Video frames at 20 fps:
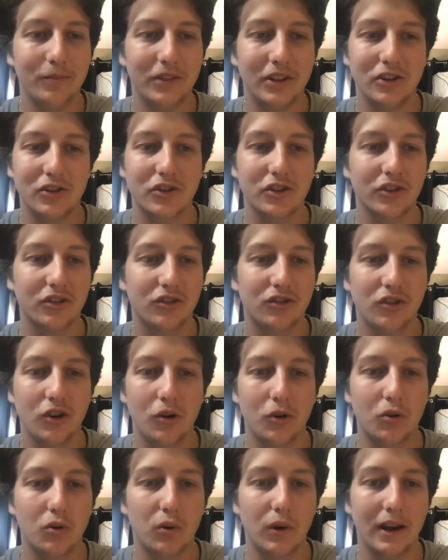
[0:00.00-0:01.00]
He's just
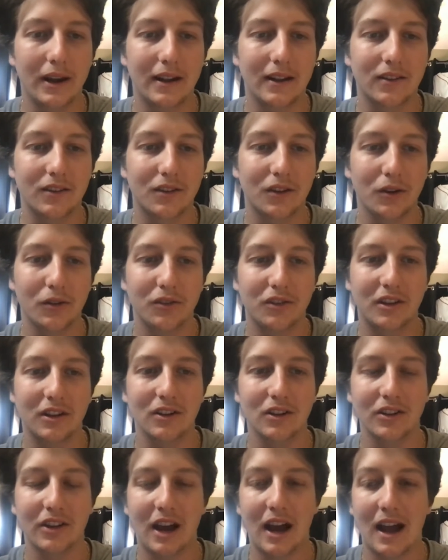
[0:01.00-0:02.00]
so quick and so
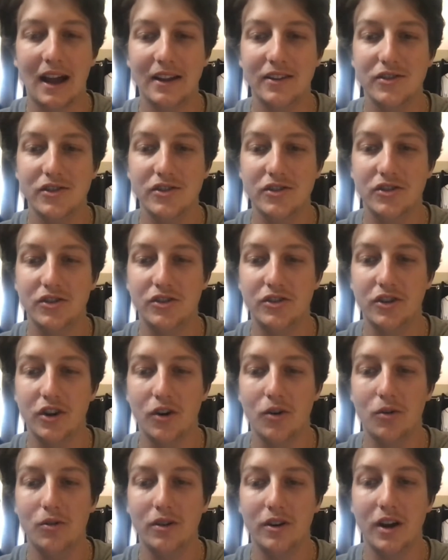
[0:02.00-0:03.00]
skilled. I just
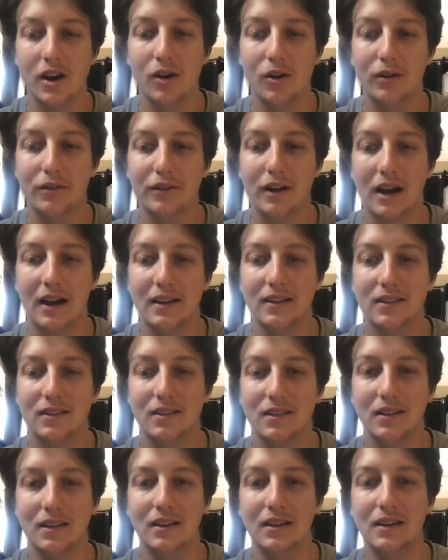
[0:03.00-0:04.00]
don't know if I
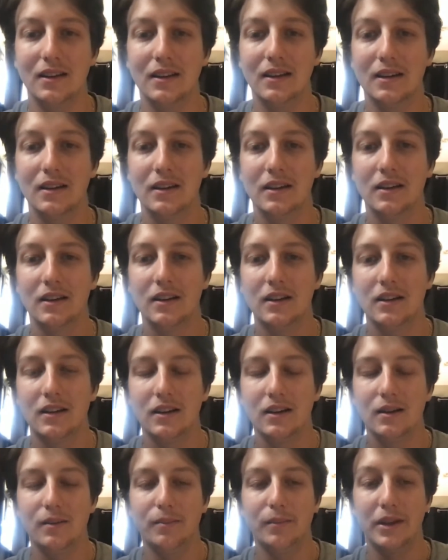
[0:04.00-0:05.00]
see
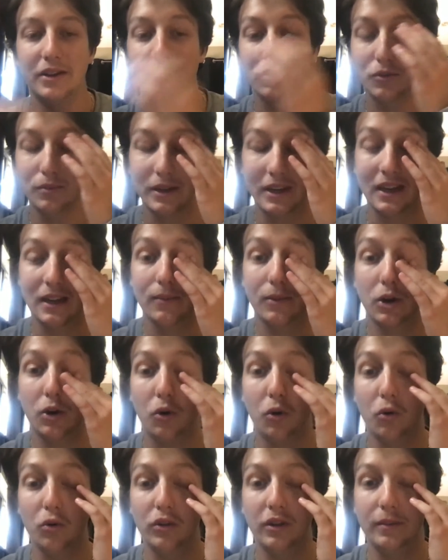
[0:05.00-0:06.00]
Mitchell being able to
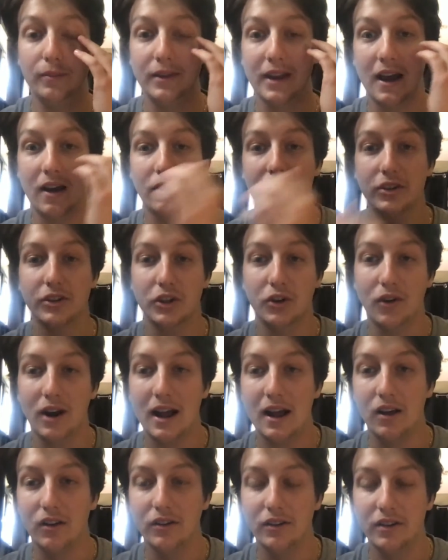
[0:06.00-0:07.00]
hold him down on the
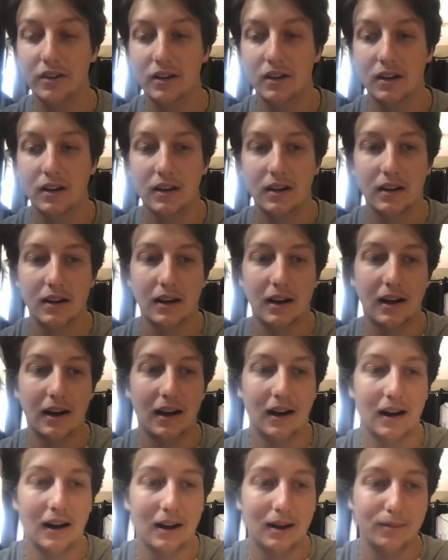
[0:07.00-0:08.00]
ground.
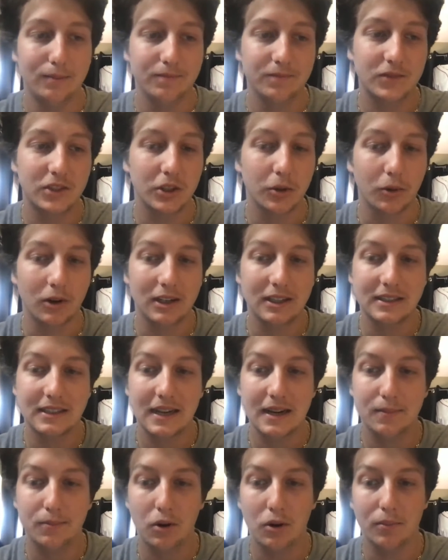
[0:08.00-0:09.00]
So we're going to
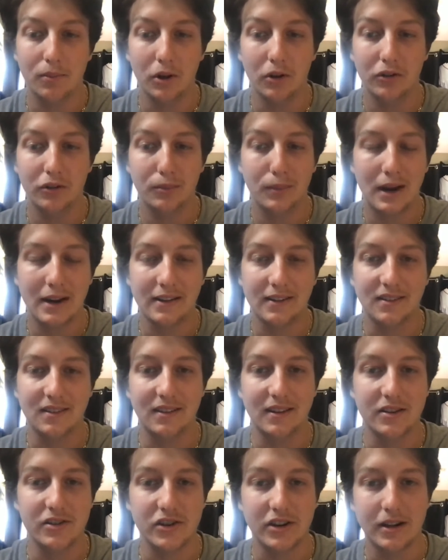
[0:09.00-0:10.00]
take Barbosa by
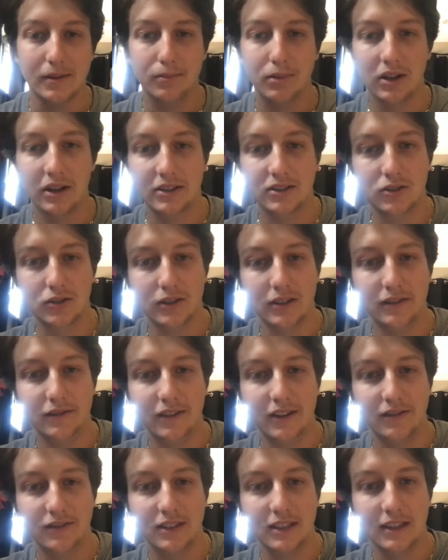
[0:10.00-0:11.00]
decision at plus
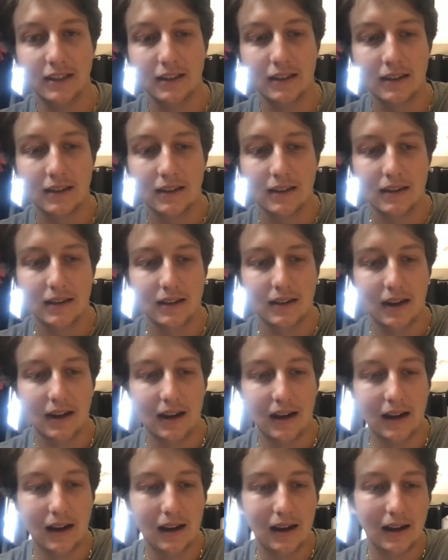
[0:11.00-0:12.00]
350.
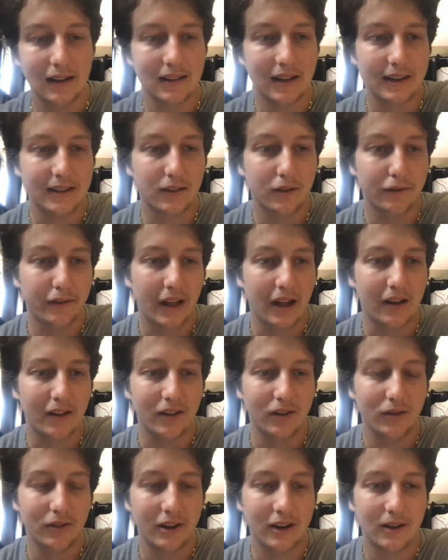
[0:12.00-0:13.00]
I like the
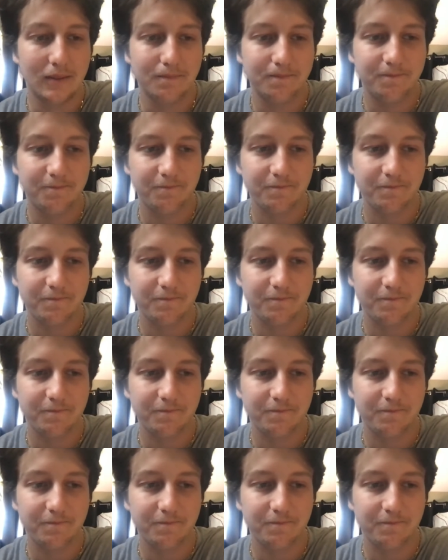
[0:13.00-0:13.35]
value there.